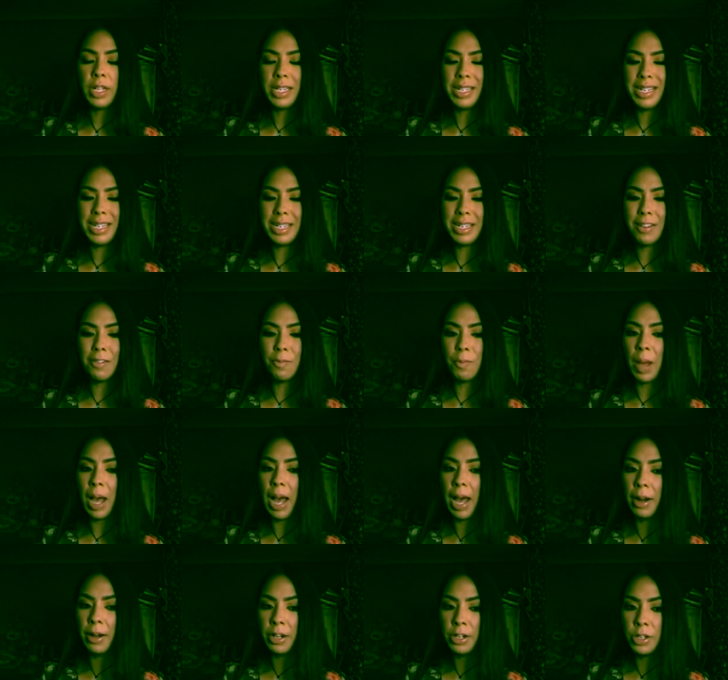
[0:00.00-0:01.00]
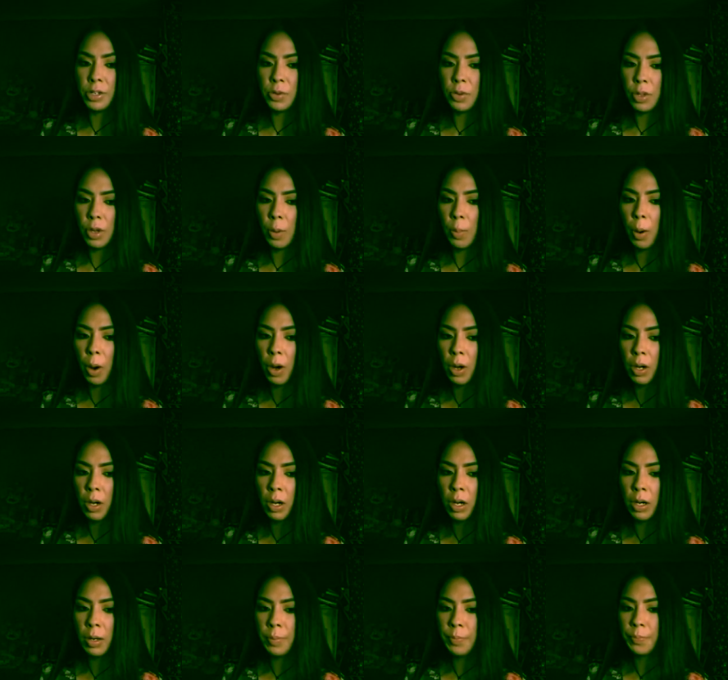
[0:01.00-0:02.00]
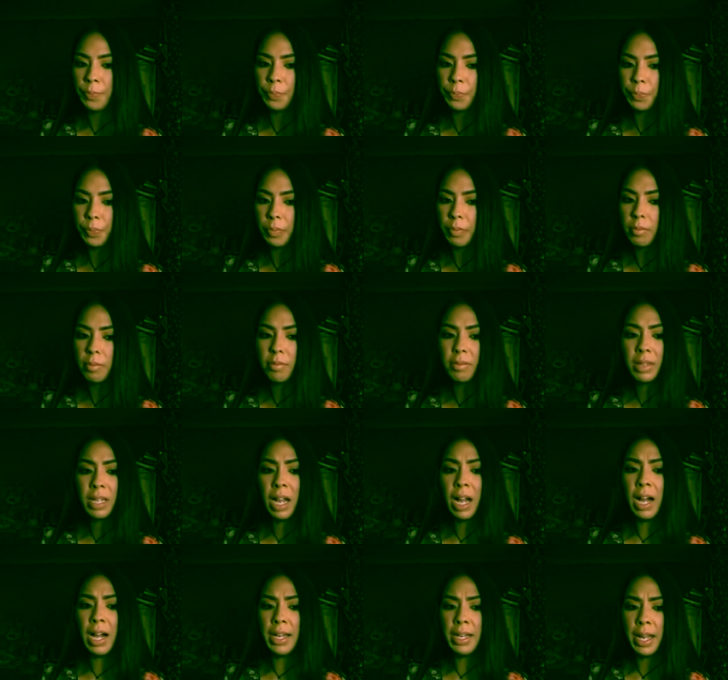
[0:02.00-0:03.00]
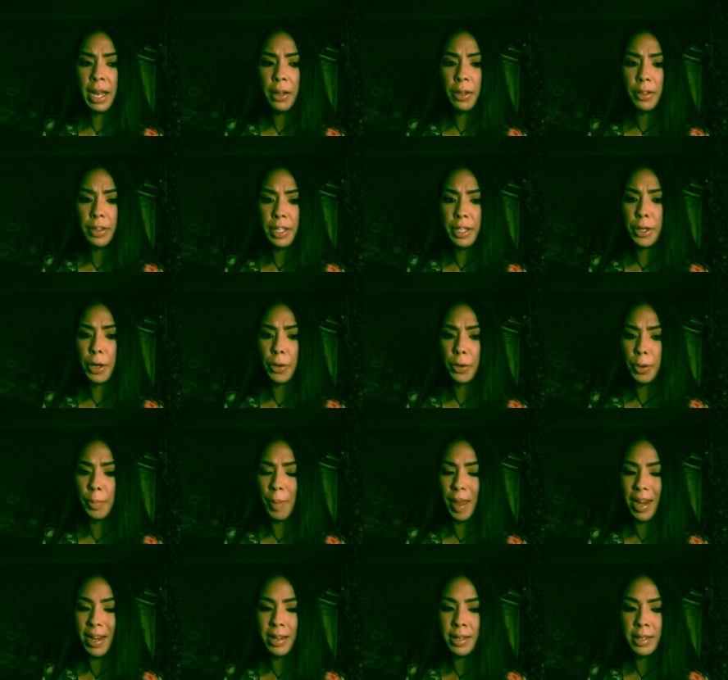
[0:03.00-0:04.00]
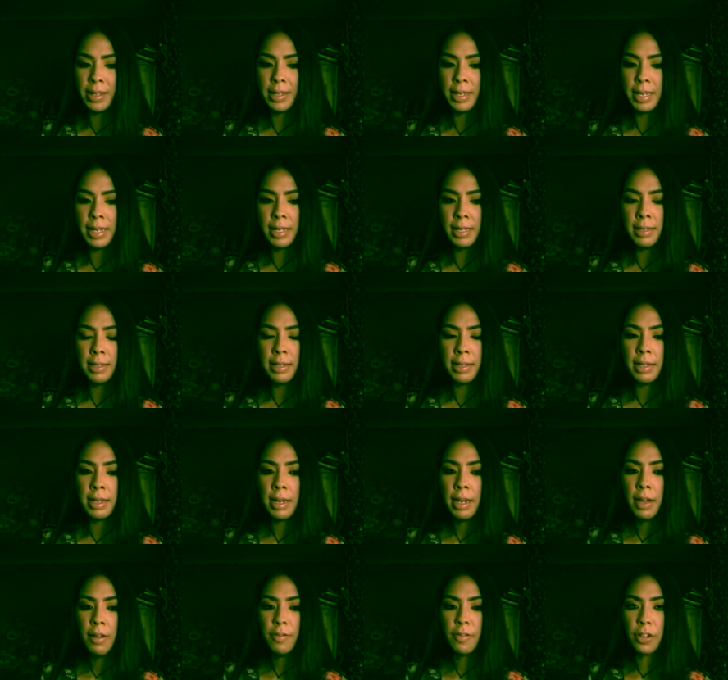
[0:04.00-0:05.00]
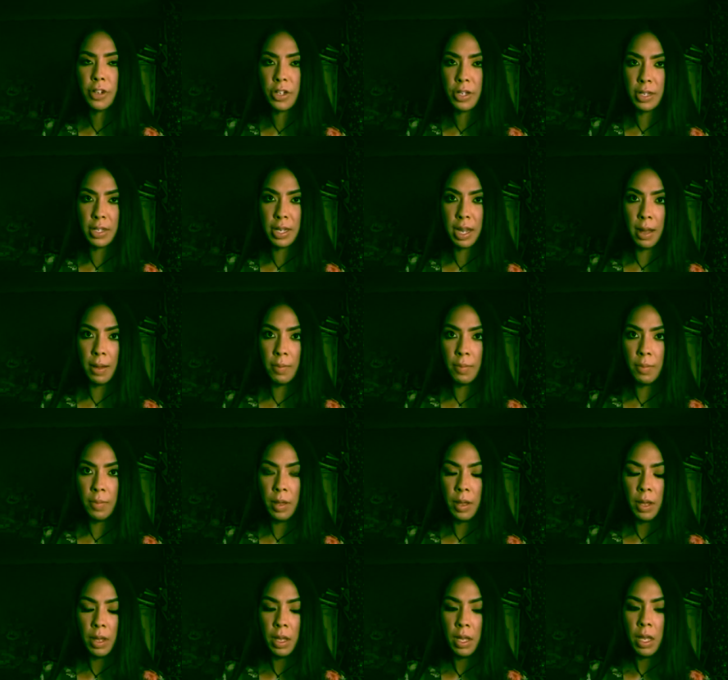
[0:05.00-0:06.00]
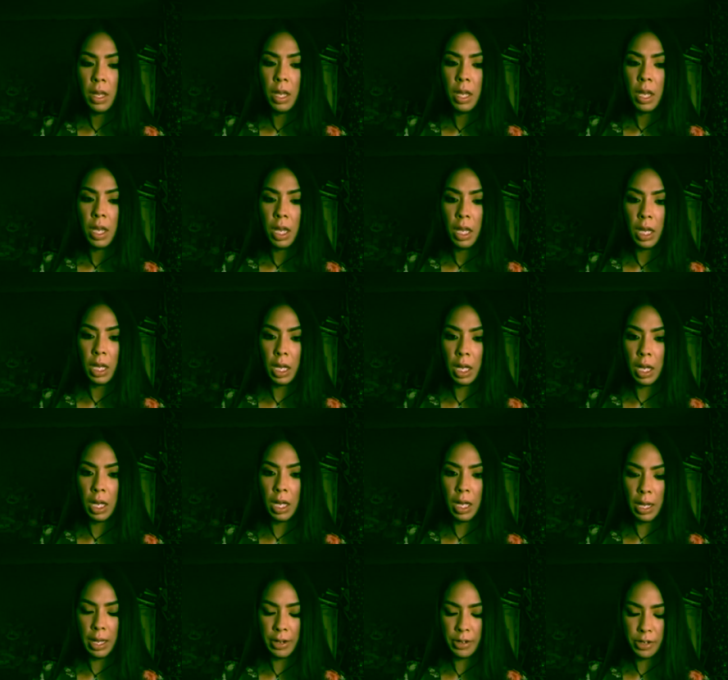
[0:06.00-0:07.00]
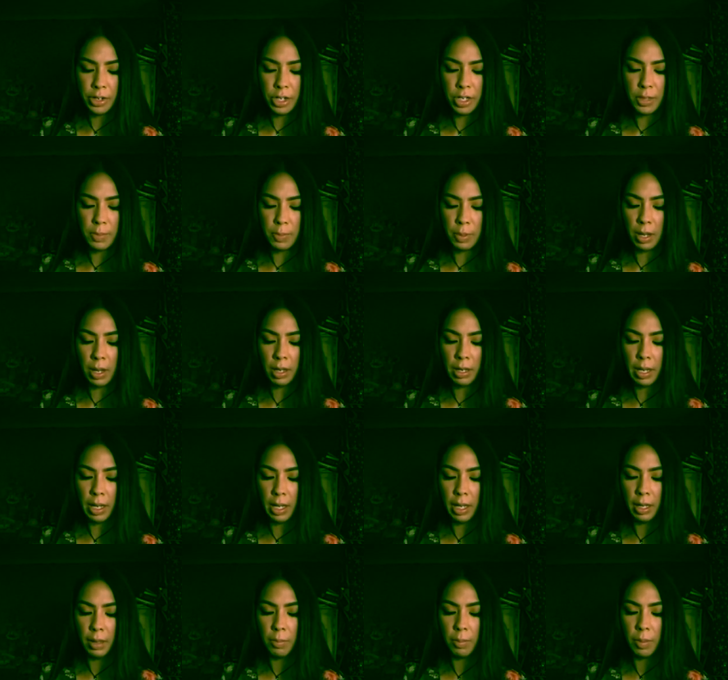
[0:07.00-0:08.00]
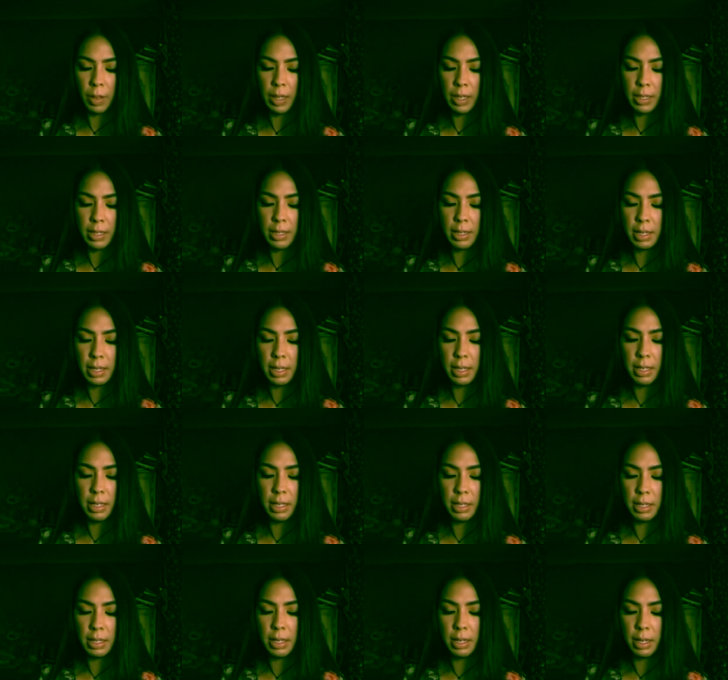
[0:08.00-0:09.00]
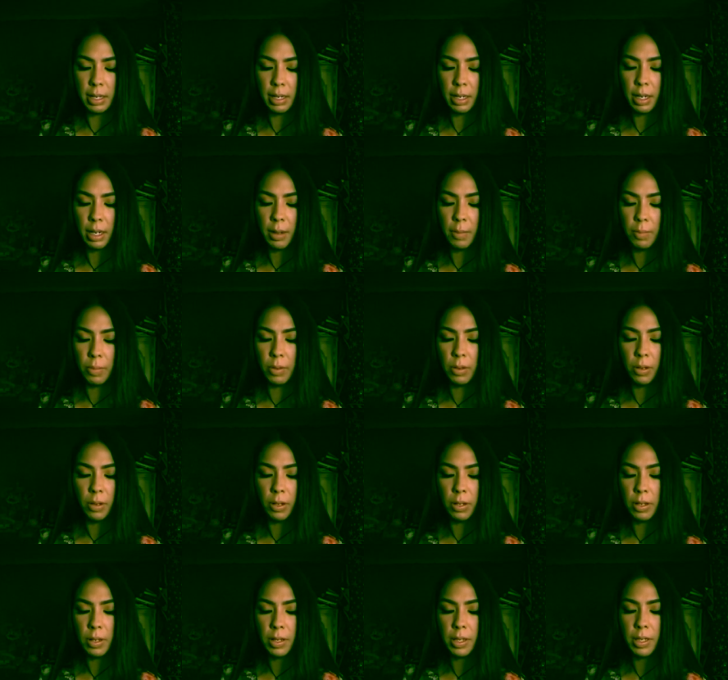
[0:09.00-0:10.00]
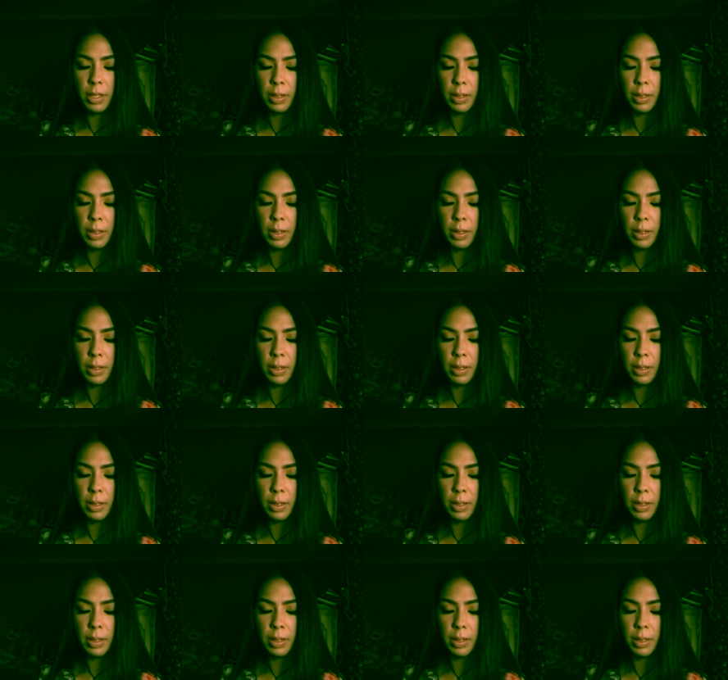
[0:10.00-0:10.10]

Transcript: addictive patterns with your partner, unhealthy codependencies for some. Uh, energy's blocking Pisces, your couples.